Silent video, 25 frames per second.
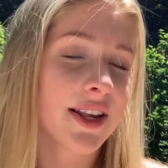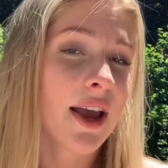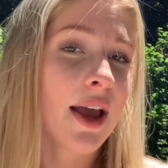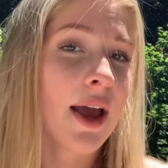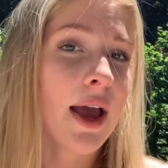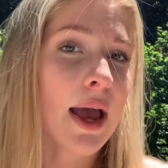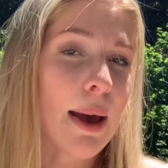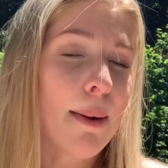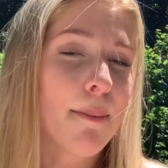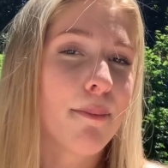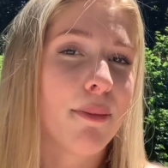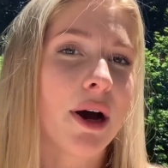
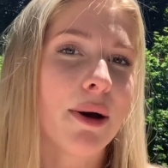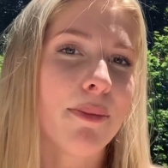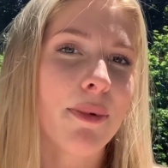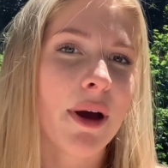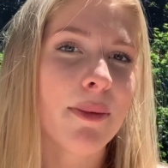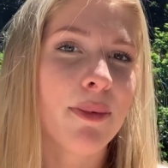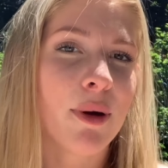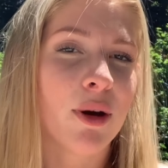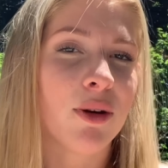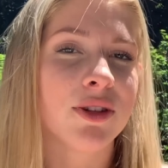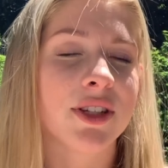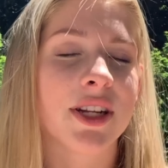But by
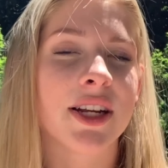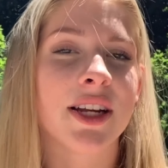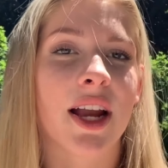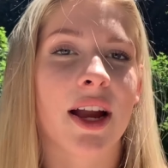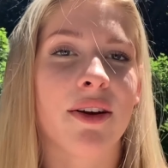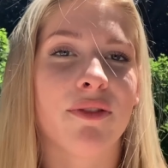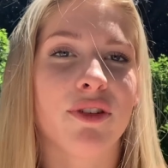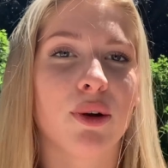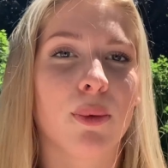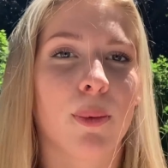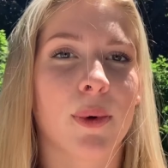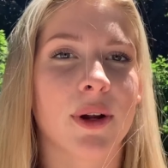posting
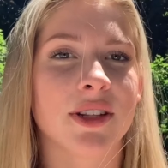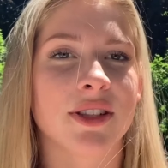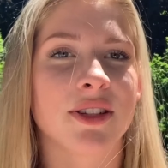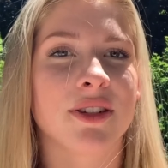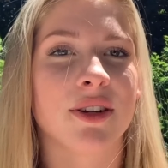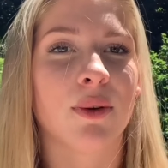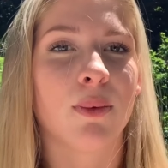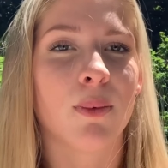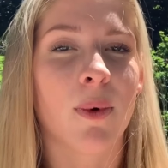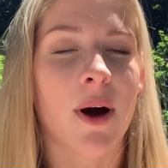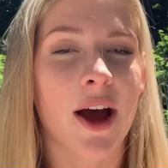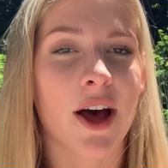every once in a
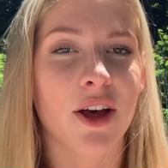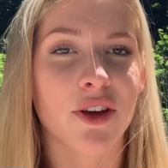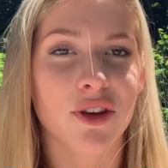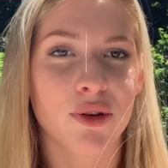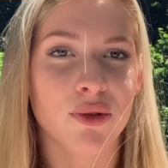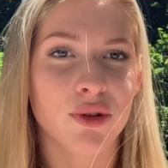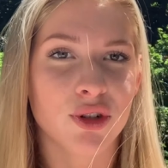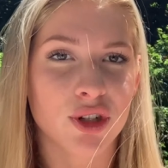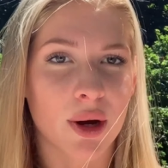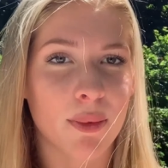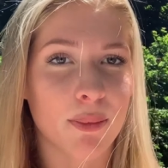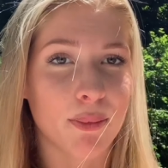while, you
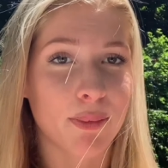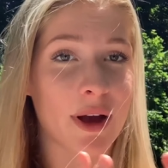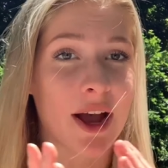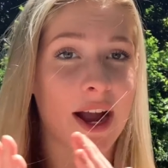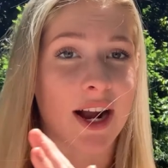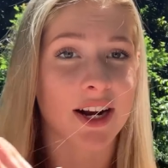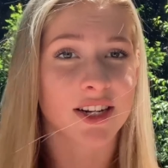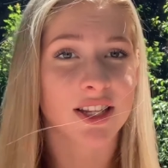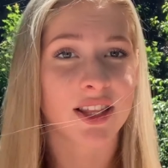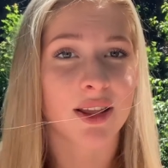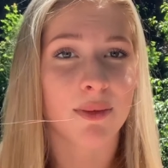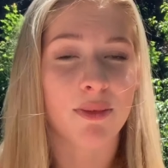jump back
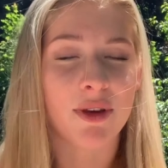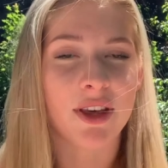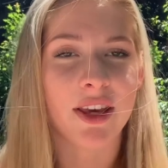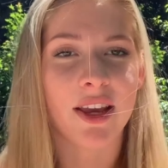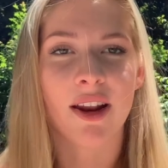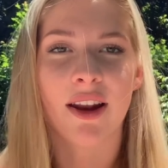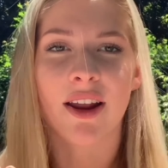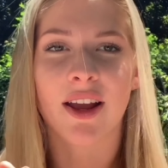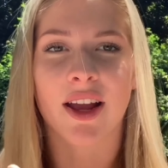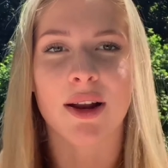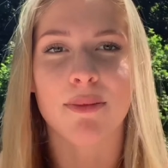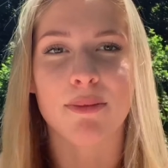to the
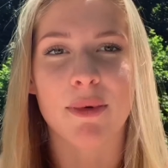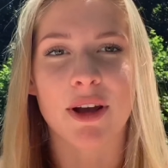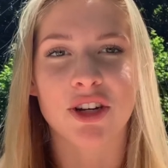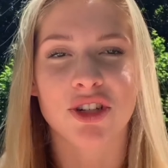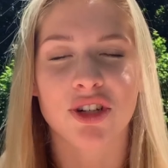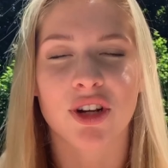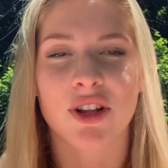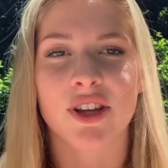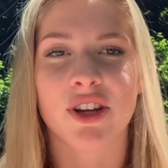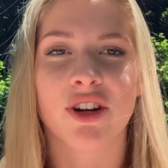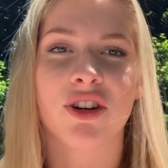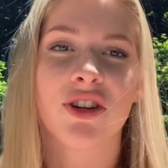beginning and make sure
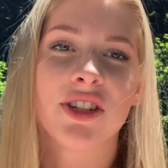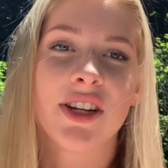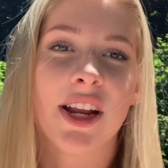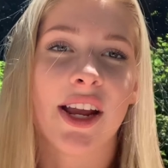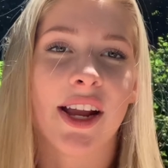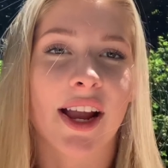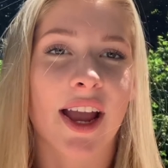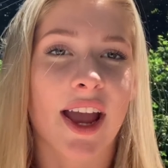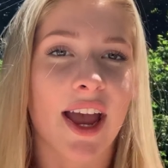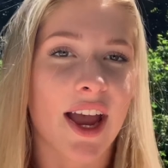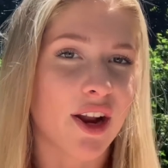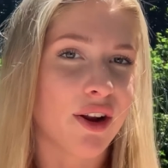that you're staying
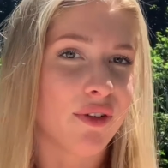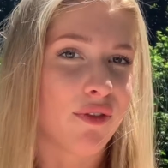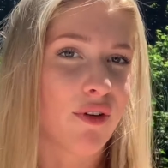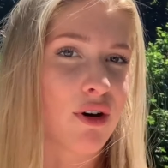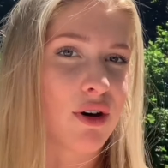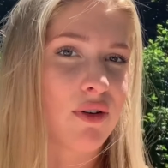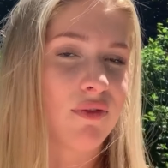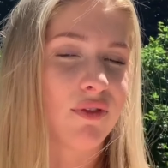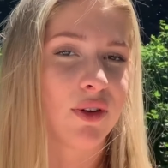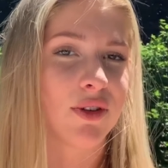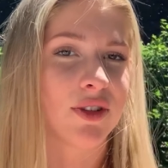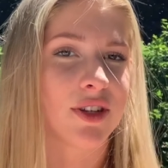ahead of all
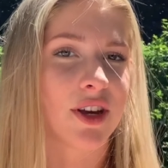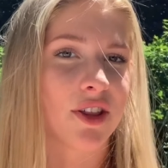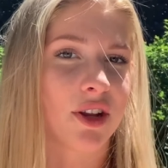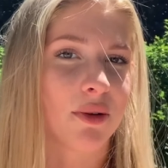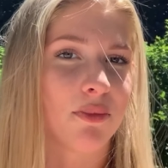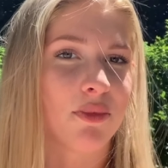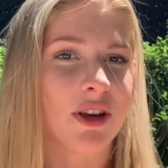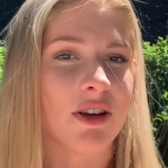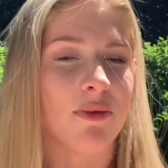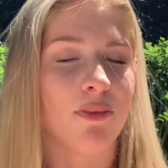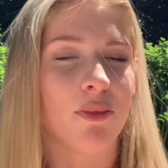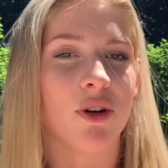of those other
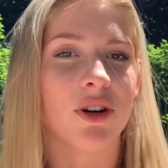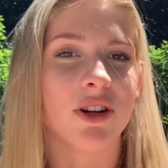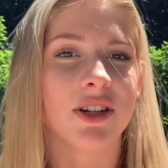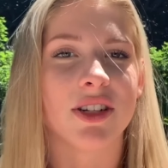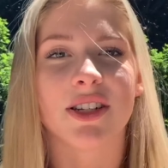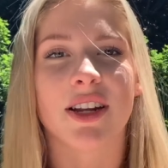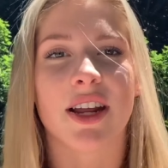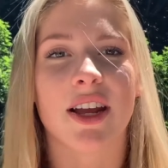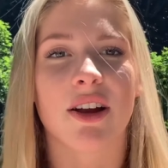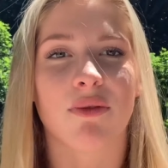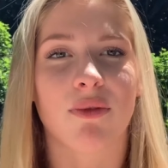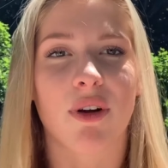people and
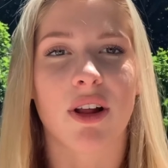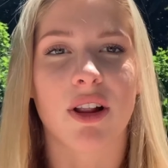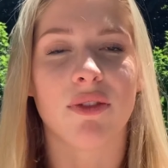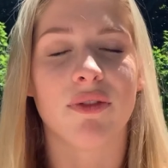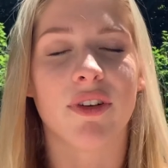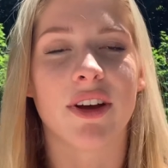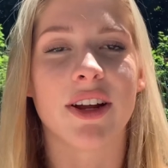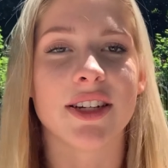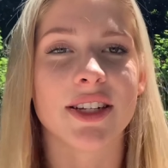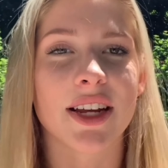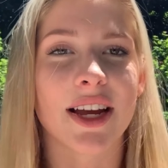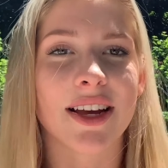staying
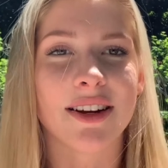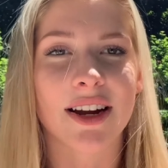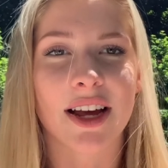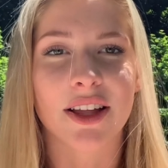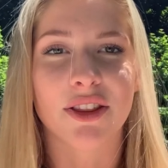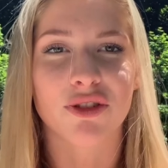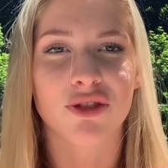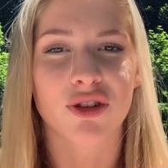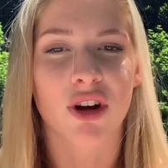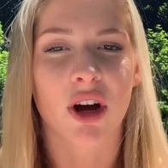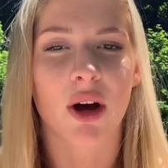relevant and at the top